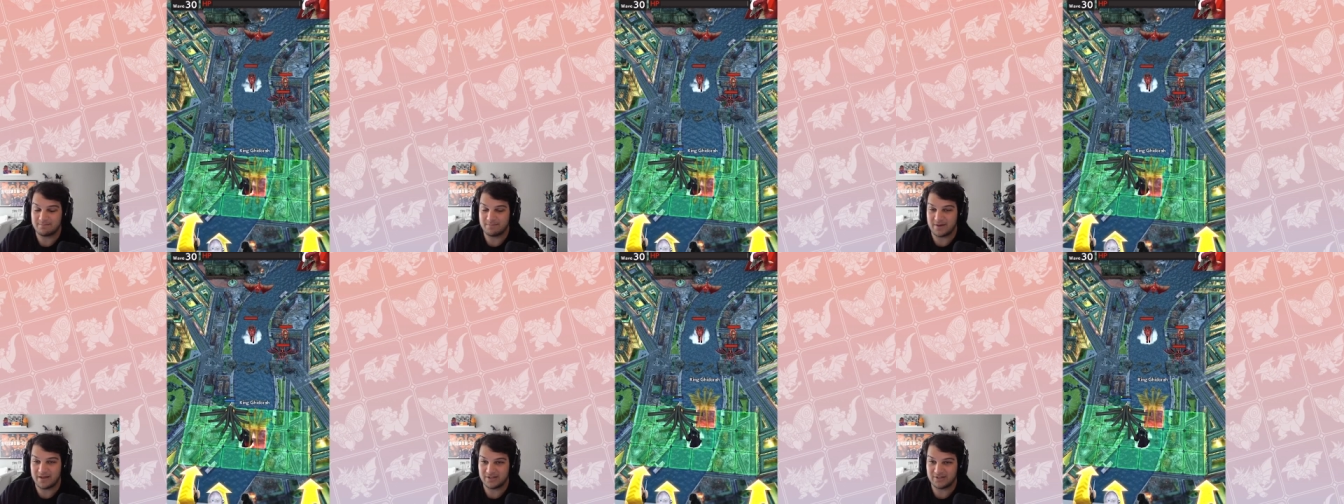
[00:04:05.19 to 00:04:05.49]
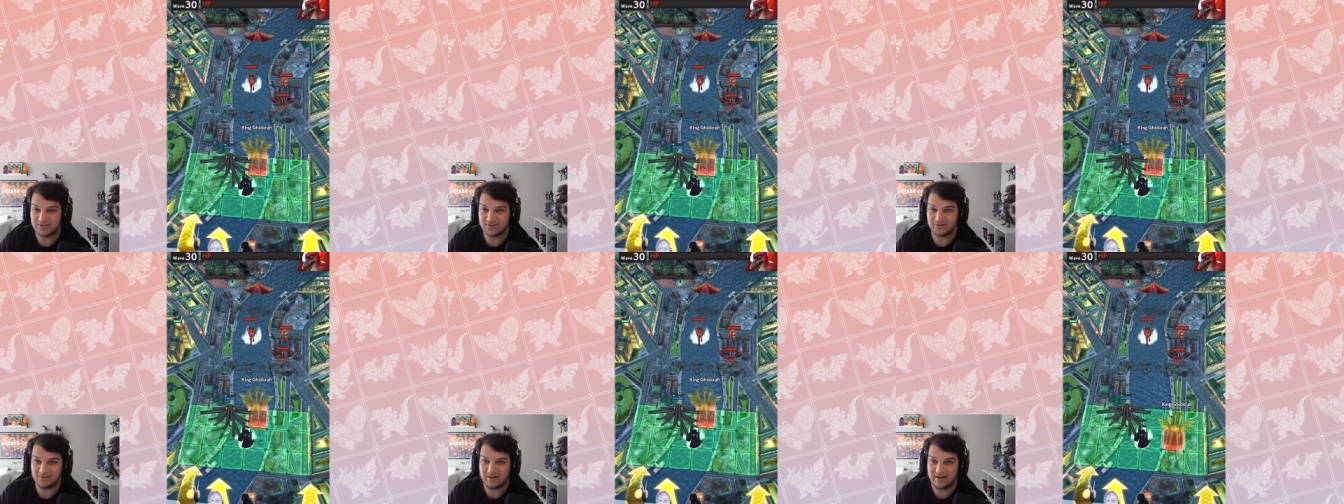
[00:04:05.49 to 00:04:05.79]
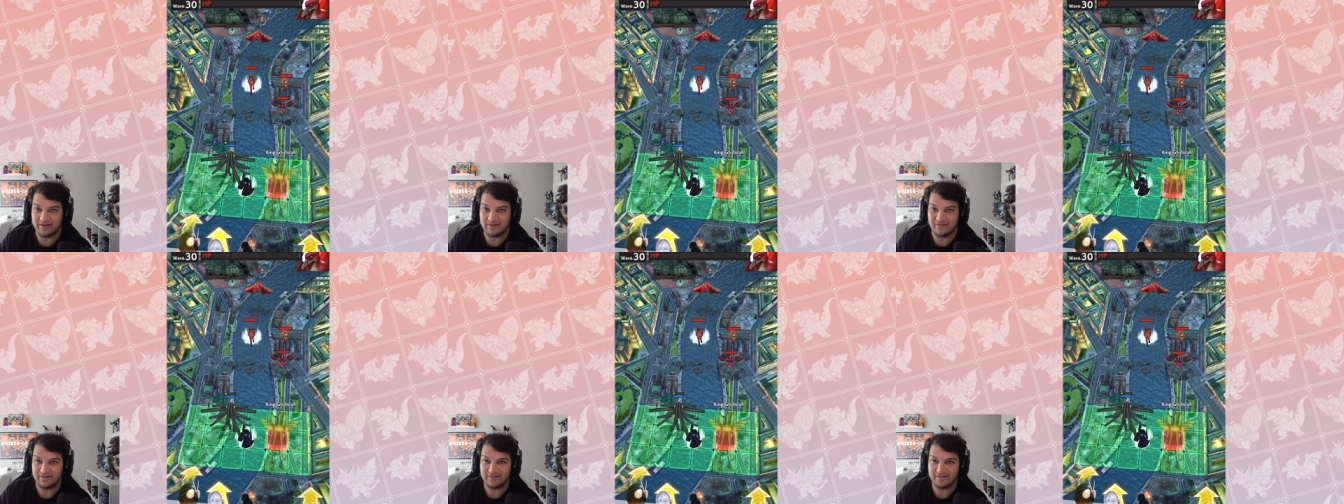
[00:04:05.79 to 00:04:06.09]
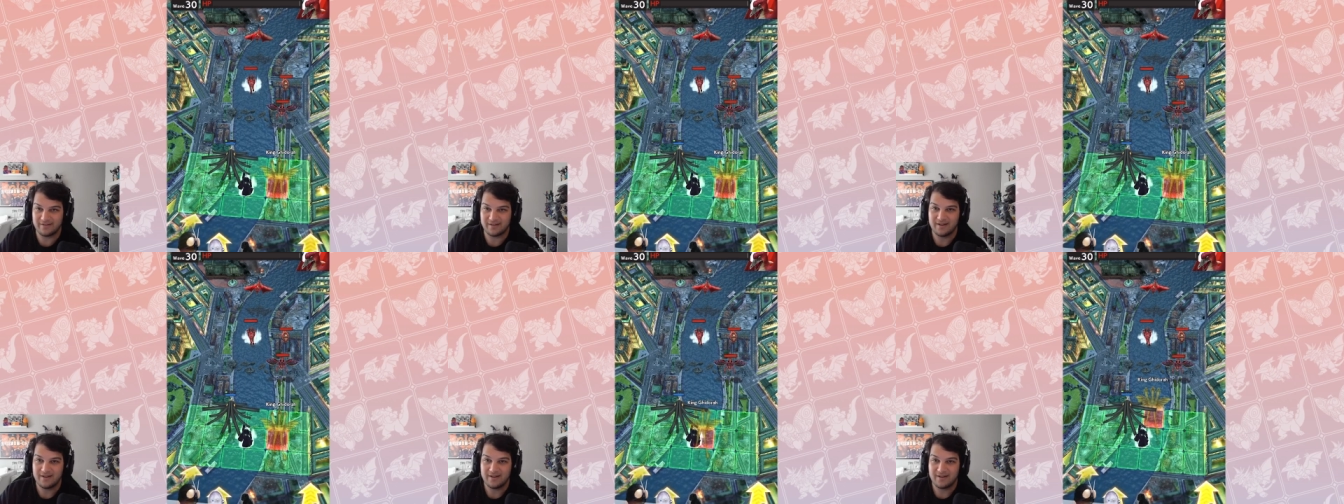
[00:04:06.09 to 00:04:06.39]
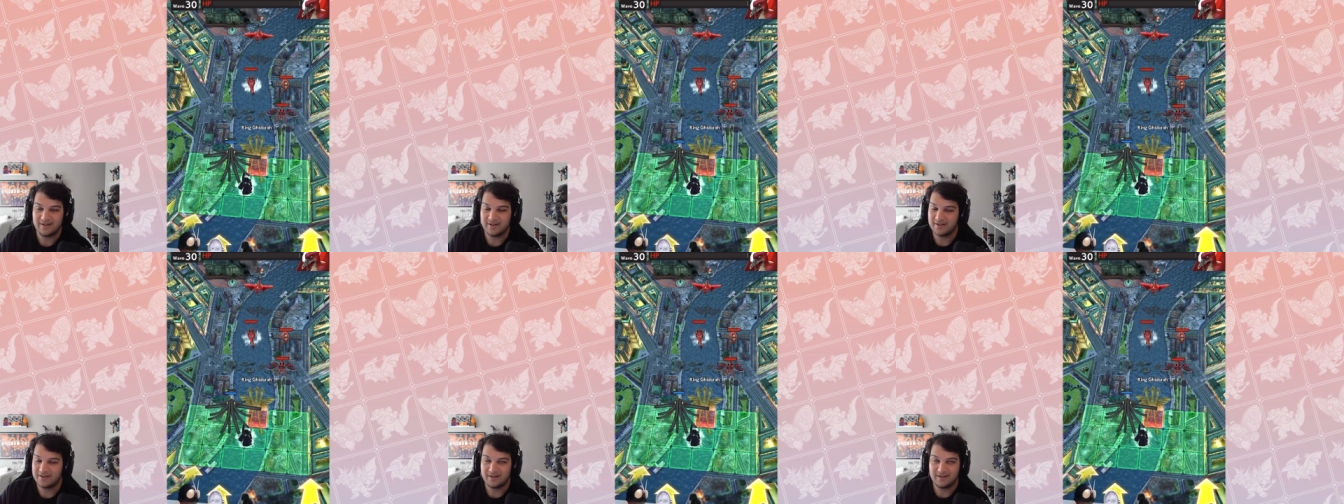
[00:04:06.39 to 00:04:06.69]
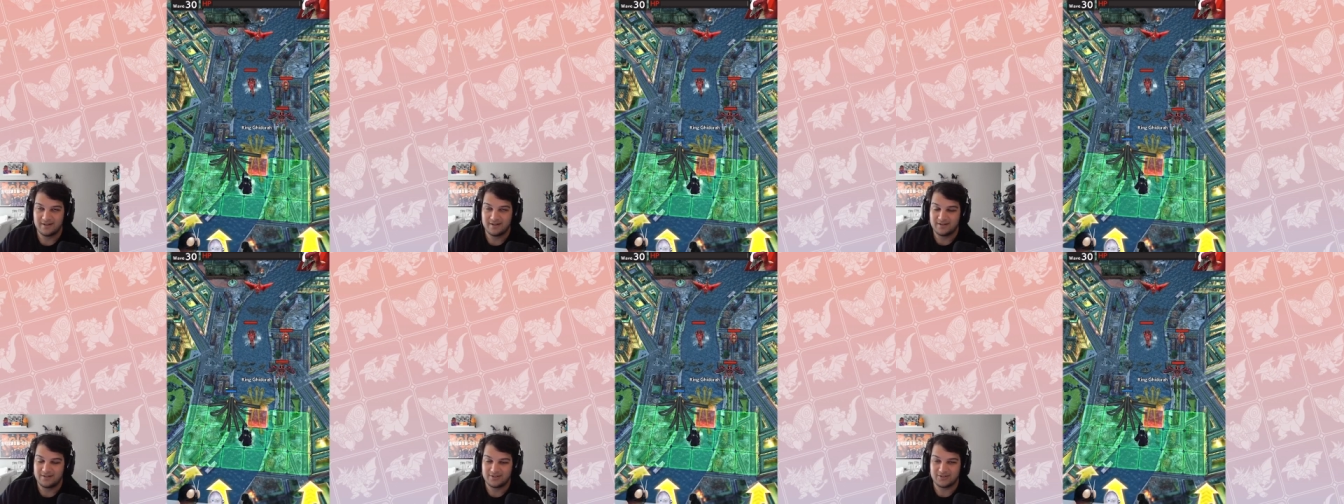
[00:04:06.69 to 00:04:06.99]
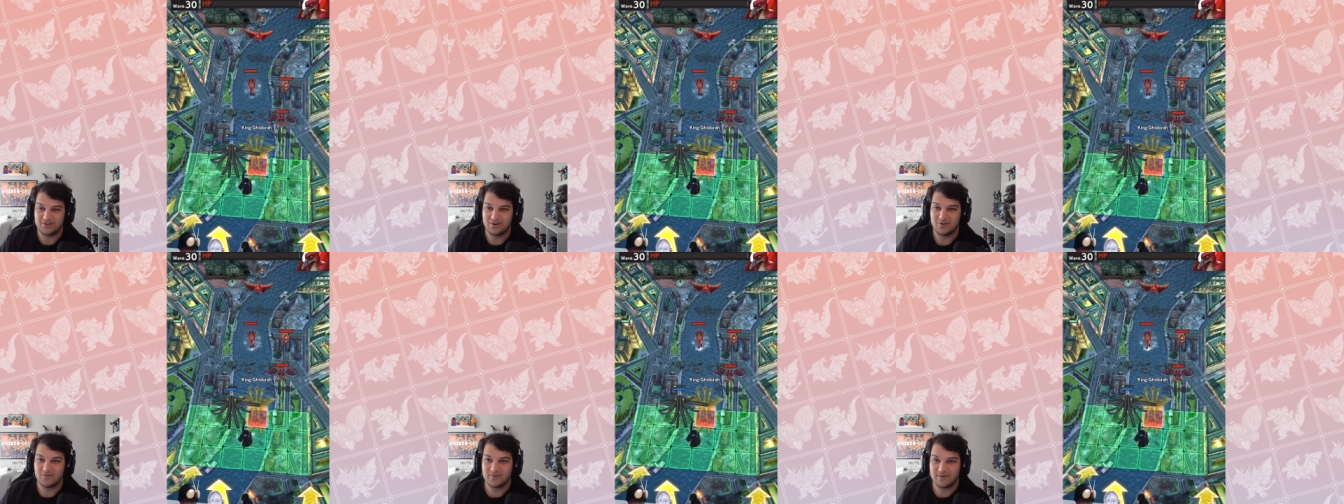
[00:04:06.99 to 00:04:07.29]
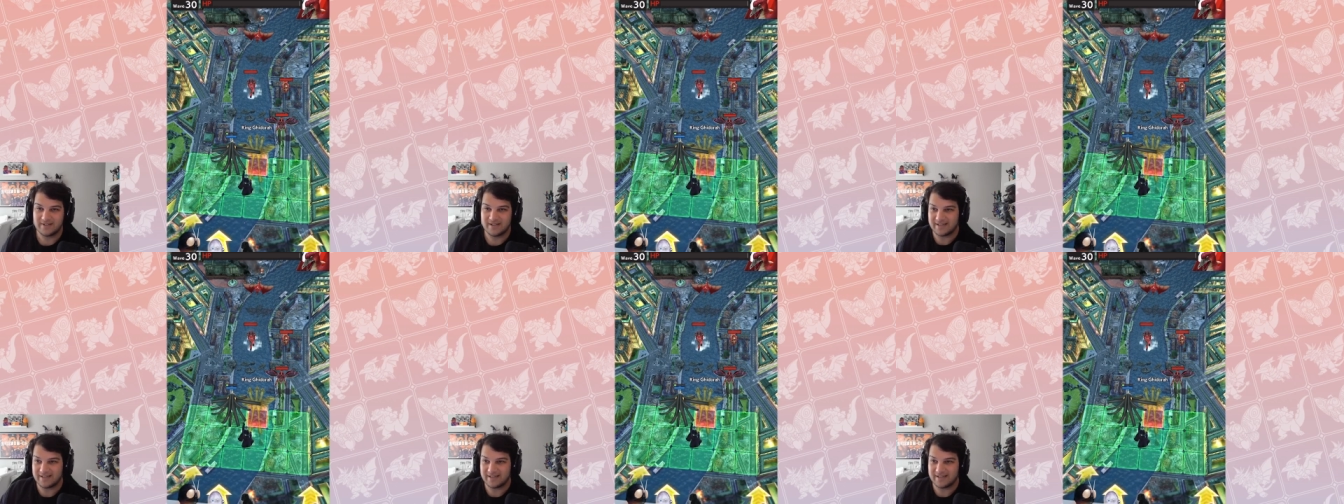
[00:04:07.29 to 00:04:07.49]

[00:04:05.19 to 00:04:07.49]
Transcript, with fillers: pixel health, so